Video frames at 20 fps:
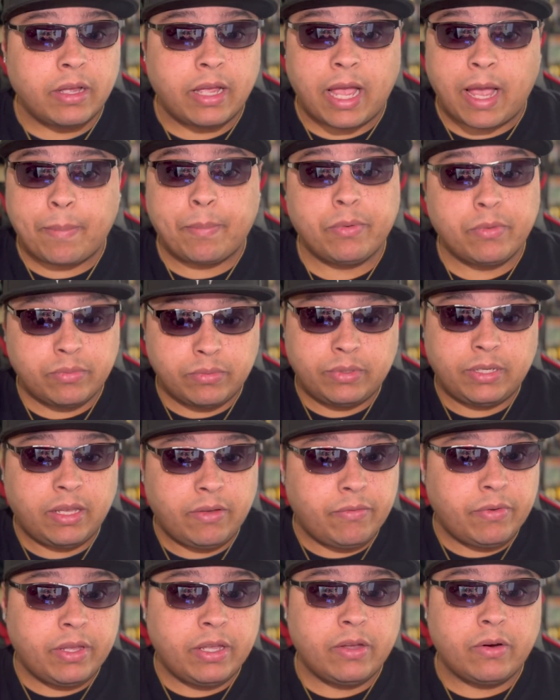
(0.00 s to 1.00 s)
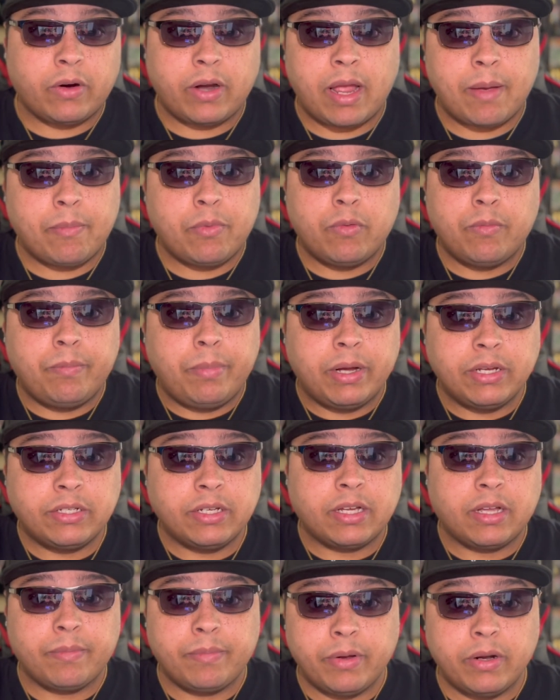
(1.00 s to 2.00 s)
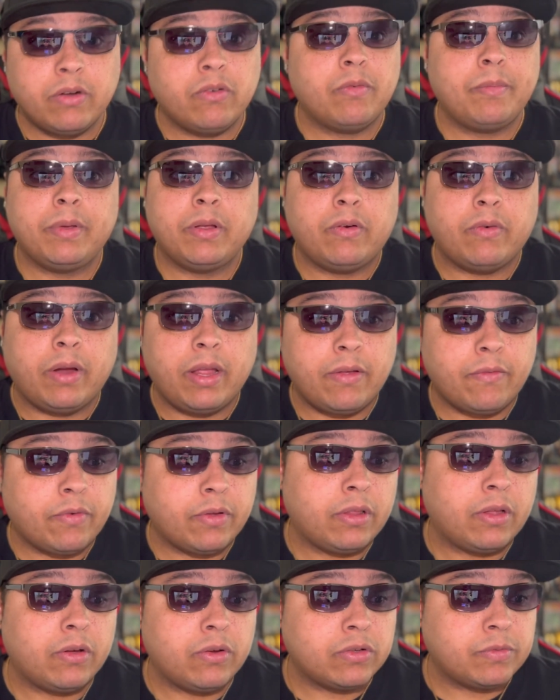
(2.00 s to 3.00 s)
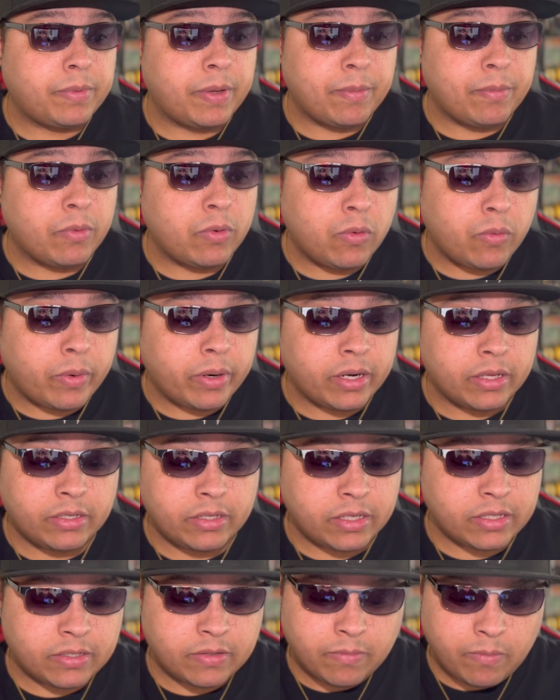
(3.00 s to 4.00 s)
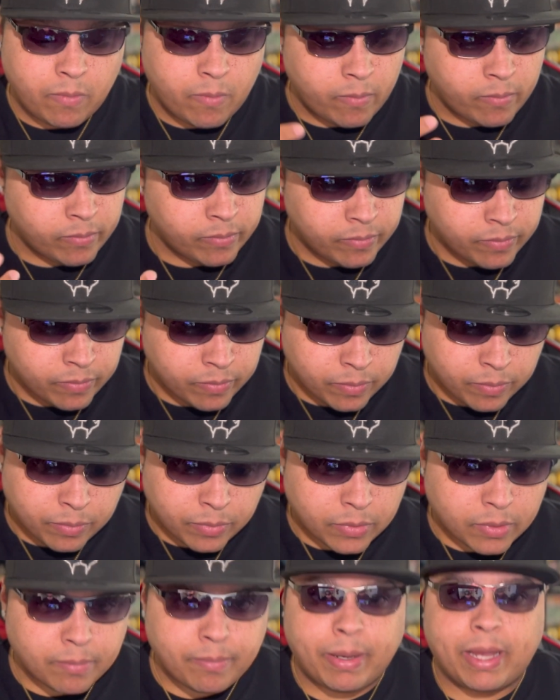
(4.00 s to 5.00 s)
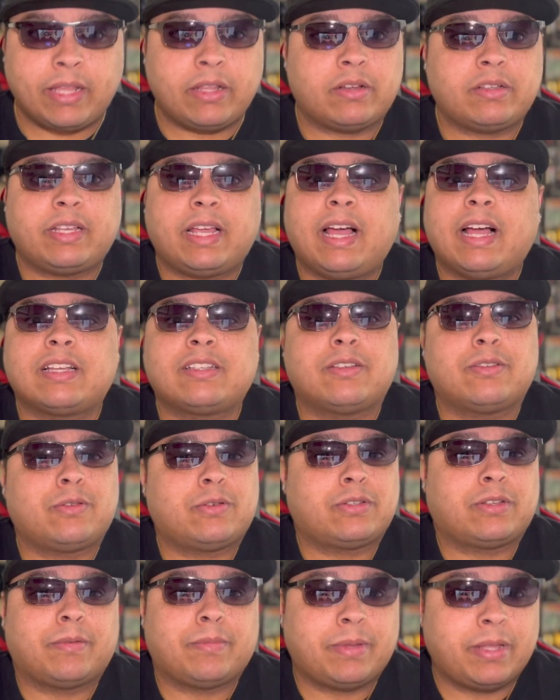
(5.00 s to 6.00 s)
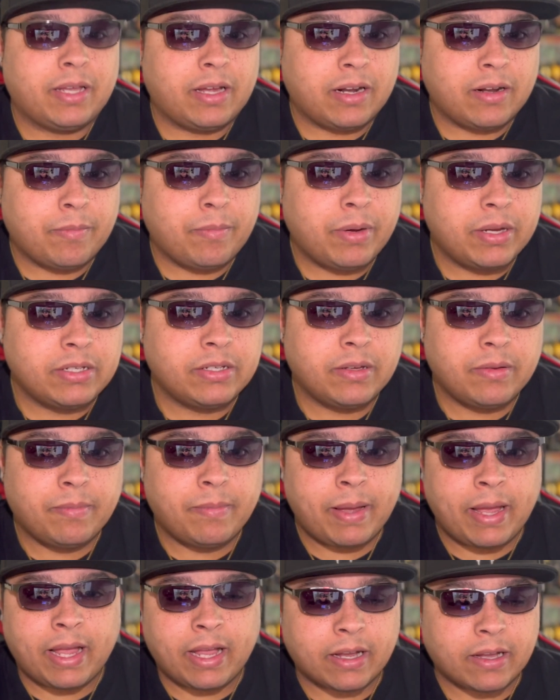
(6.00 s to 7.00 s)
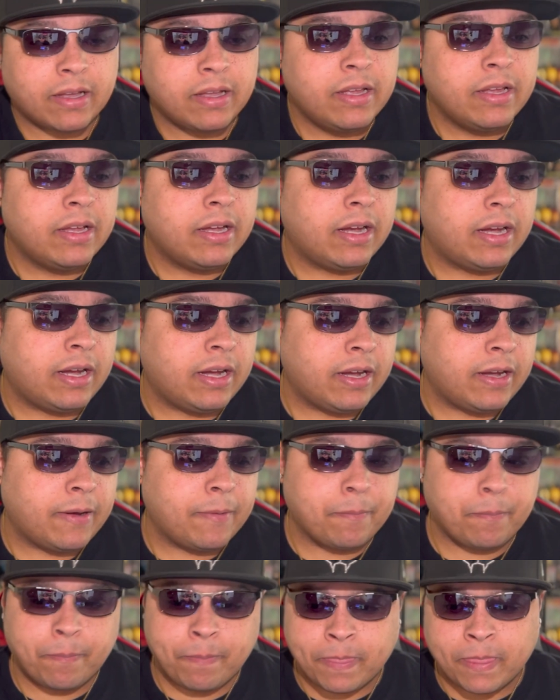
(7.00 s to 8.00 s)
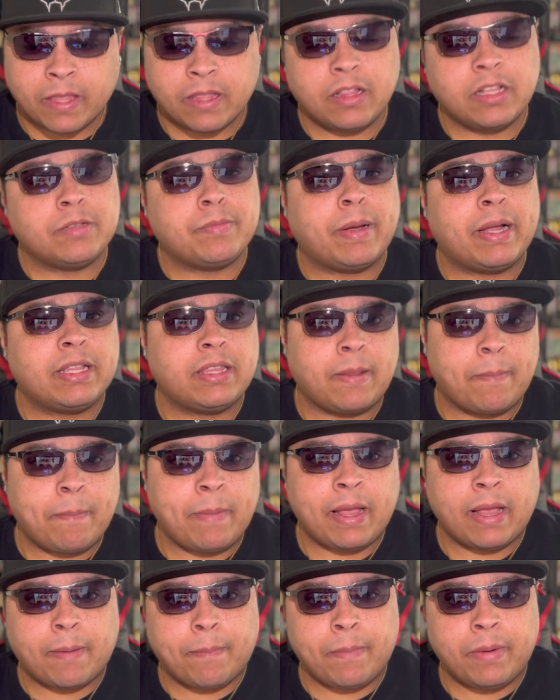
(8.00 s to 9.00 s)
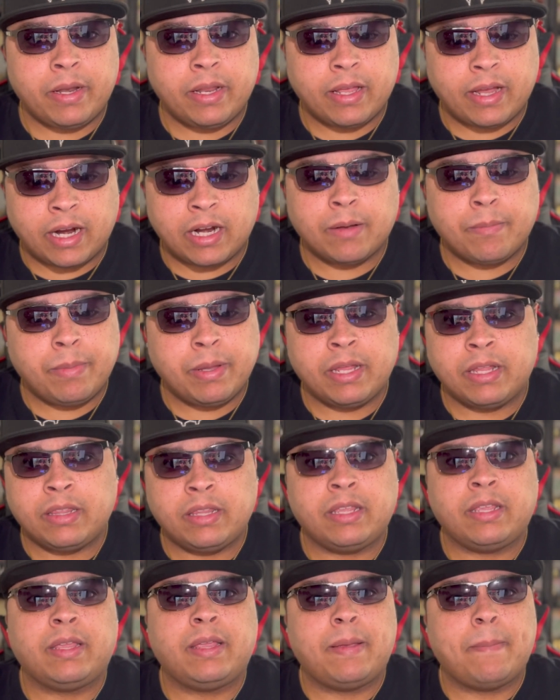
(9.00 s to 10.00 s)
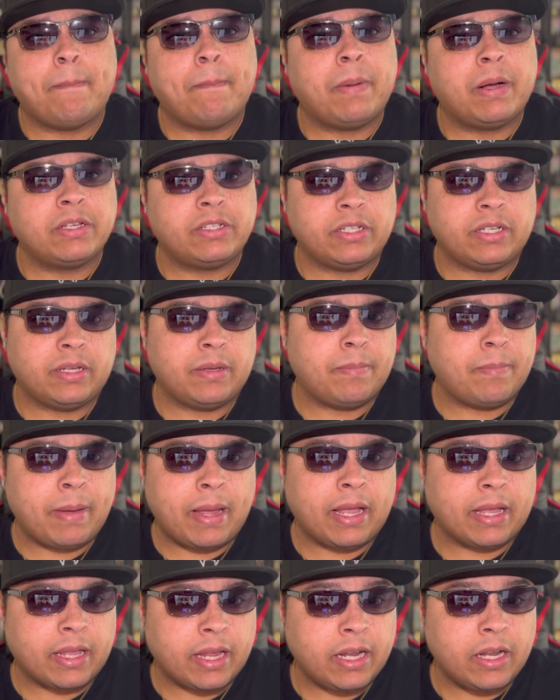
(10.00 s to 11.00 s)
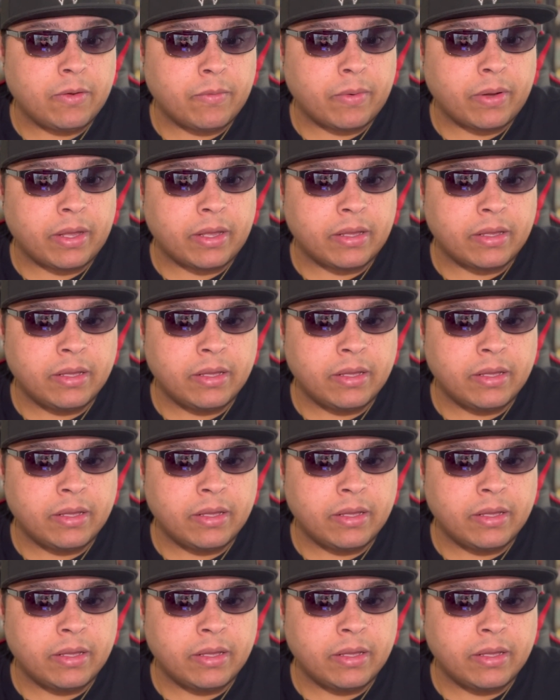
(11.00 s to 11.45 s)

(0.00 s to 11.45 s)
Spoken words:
Apple TV or Apple budget computer would be great for those people who want to just pay their taxes or something on a budget Mac, despite the Mac Mini kind of being the budget Mac anyway.